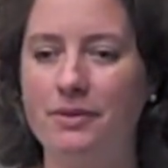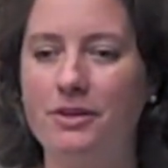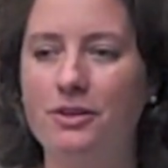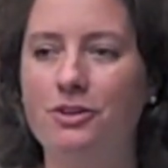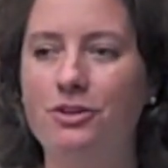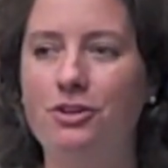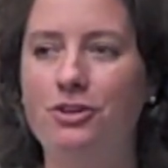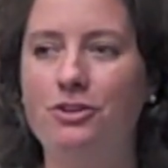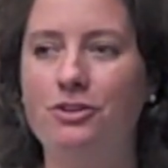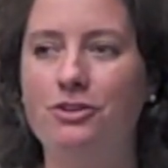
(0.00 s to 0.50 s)

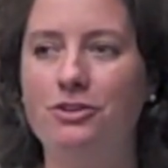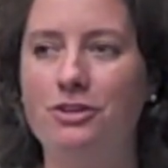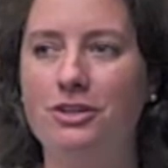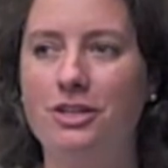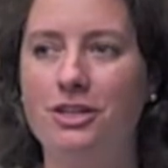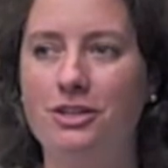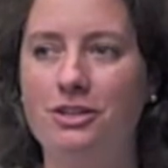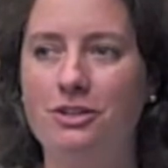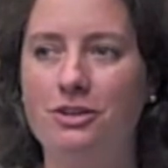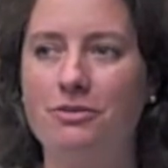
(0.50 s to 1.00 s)
going
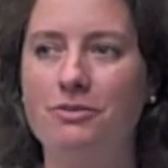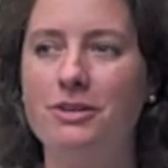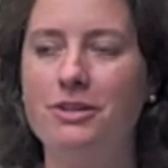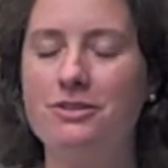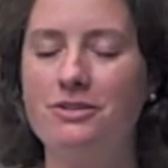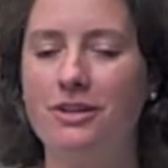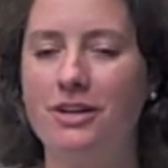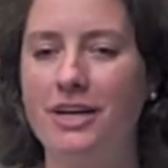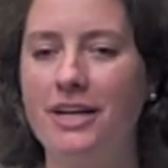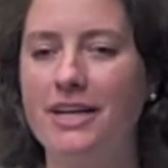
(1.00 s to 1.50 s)
along, I
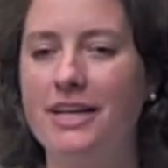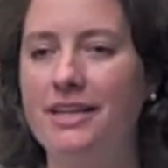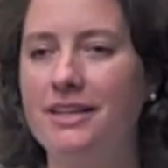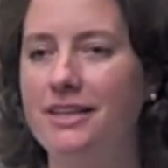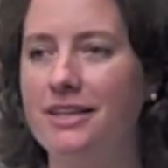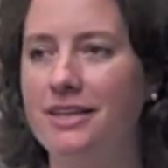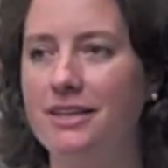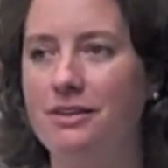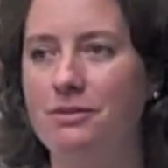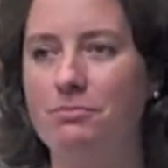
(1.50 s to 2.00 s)
think more
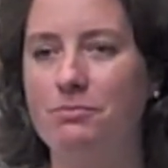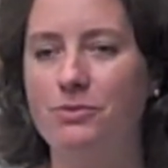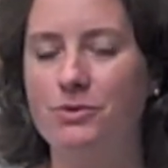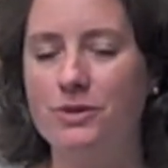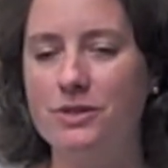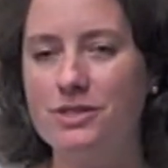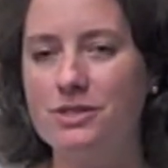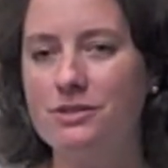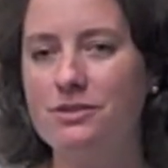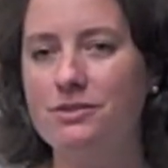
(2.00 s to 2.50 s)
so than
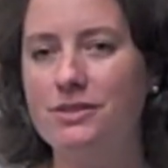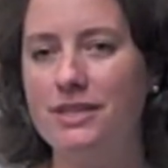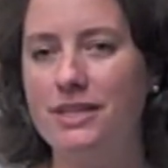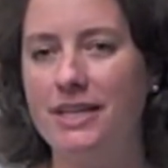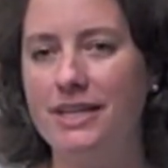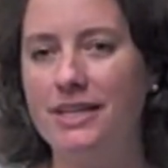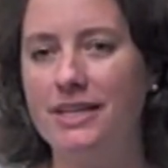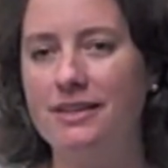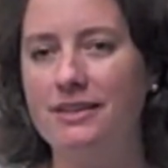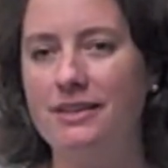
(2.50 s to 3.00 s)
anything,
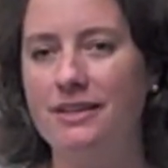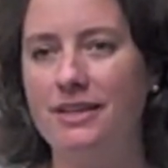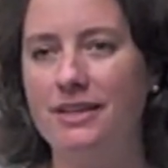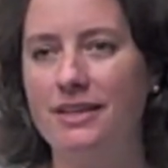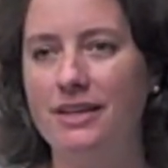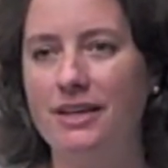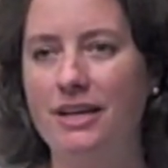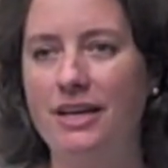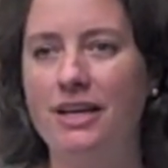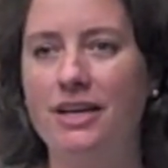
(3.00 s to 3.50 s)

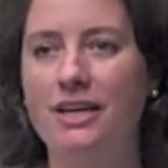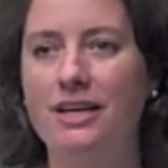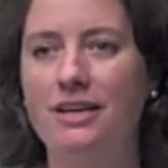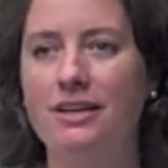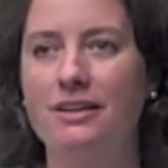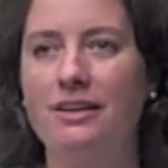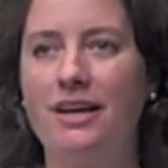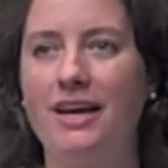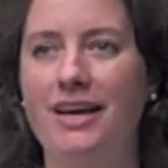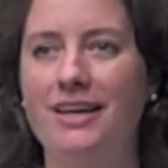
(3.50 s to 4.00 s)
I think
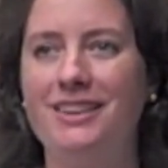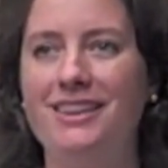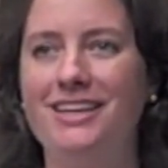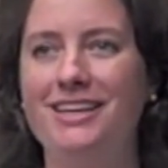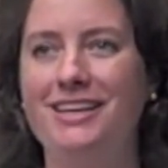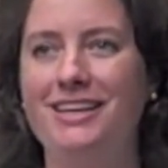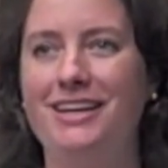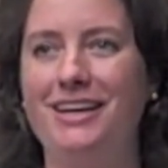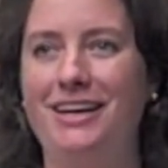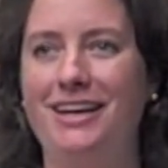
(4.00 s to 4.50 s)
as a
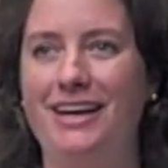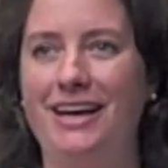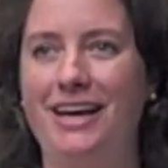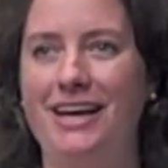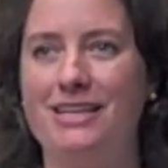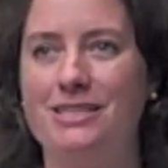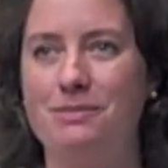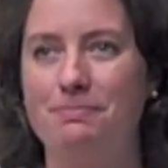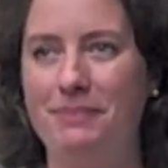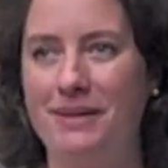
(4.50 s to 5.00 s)
parent,
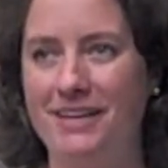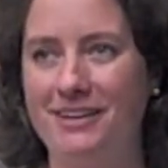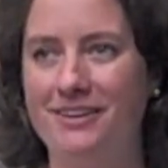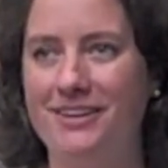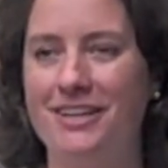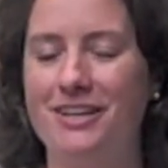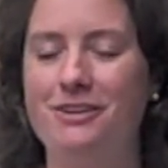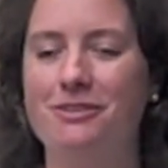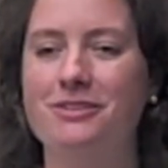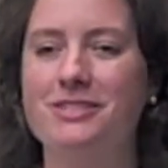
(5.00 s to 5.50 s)

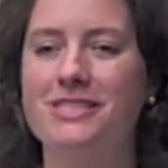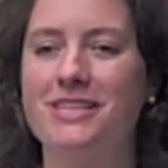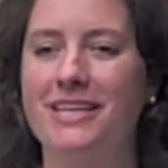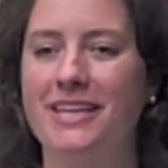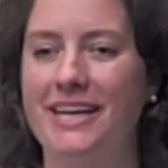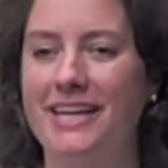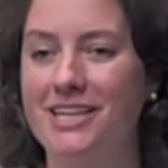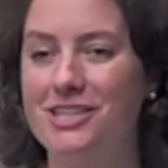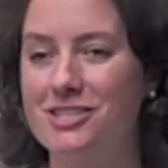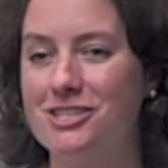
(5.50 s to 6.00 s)
just at our
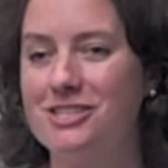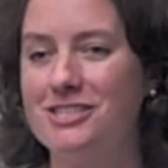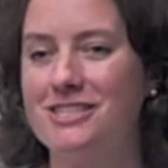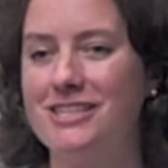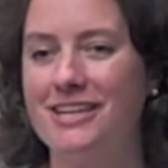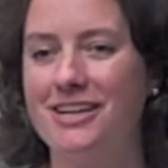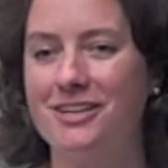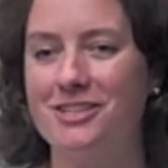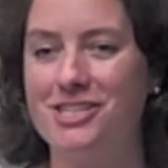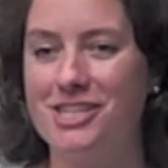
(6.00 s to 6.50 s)

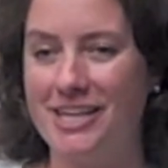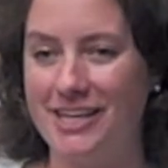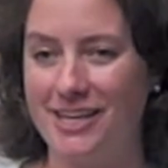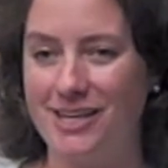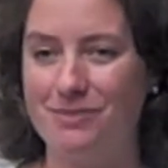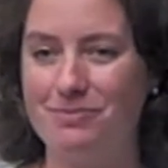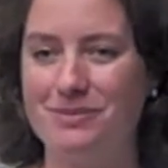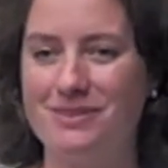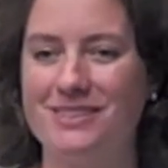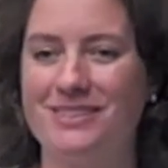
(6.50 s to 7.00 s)
checkups or when
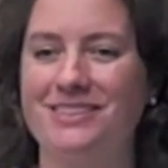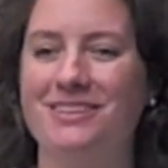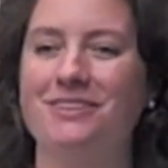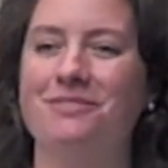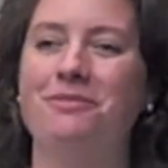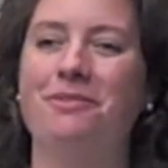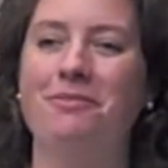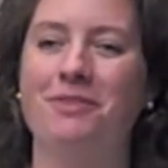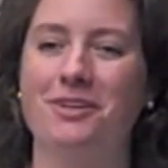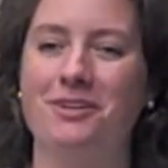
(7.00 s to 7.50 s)
we're going to
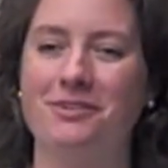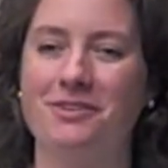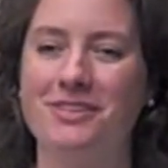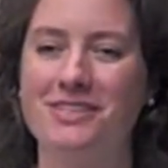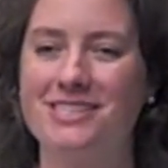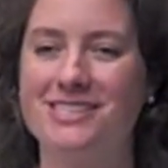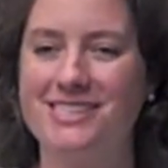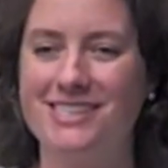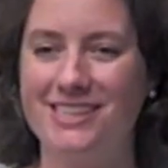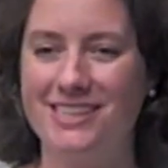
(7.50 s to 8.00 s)
see the
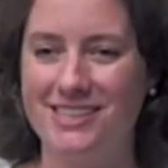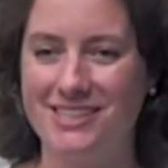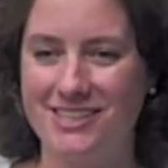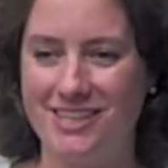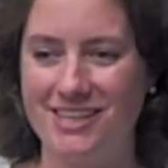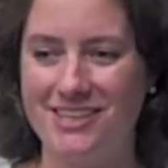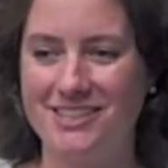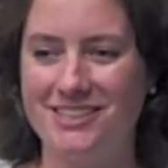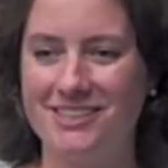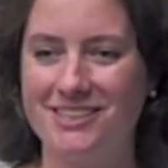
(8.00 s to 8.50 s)
doctors.
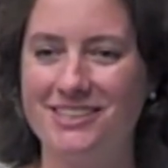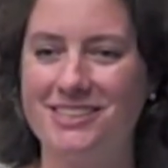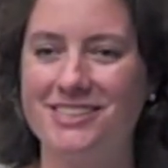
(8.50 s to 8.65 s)
Um,